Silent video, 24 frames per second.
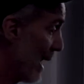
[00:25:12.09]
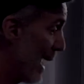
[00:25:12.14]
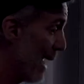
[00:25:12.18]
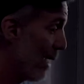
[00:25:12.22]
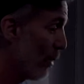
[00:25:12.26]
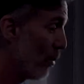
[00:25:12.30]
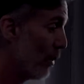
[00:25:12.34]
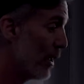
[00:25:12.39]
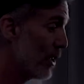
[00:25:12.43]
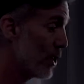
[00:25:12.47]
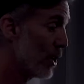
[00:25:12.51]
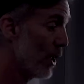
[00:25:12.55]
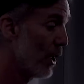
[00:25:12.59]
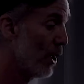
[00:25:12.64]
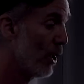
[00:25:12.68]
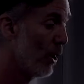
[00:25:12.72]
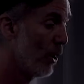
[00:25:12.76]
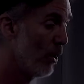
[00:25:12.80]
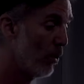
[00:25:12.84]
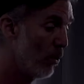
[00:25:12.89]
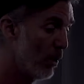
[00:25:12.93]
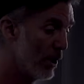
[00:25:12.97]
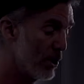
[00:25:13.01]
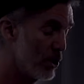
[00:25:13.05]
language,
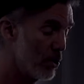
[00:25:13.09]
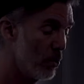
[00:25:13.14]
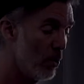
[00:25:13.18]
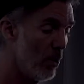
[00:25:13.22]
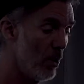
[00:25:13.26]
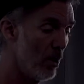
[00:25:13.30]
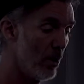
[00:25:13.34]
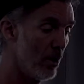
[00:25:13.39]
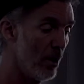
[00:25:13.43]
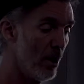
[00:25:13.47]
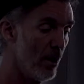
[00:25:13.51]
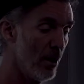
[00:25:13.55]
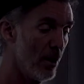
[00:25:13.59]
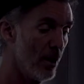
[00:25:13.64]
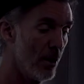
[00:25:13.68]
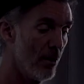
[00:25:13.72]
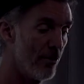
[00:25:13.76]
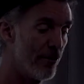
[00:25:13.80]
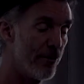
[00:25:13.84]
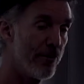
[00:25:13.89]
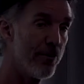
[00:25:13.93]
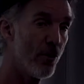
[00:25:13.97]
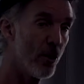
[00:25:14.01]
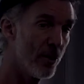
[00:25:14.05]
which will
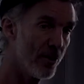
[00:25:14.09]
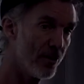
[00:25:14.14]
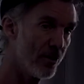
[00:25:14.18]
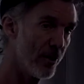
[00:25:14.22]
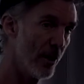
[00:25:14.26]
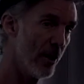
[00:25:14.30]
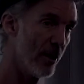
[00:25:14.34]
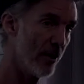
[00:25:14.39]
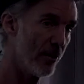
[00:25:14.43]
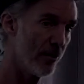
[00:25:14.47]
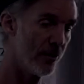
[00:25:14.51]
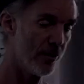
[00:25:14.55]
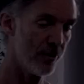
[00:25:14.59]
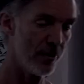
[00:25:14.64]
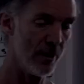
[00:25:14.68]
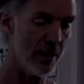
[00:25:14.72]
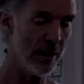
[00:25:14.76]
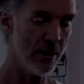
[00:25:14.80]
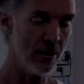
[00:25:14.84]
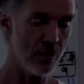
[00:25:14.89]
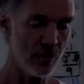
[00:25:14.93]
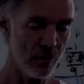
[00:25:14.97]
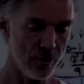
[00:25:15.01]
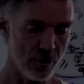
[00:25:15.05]
force us
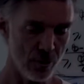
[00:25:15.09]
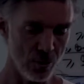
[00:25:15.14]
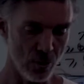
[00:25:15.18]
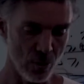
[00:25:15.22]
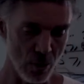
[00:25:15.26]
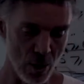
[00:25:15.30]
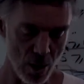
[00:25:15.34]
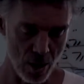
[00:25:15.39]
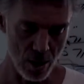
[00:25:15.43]
into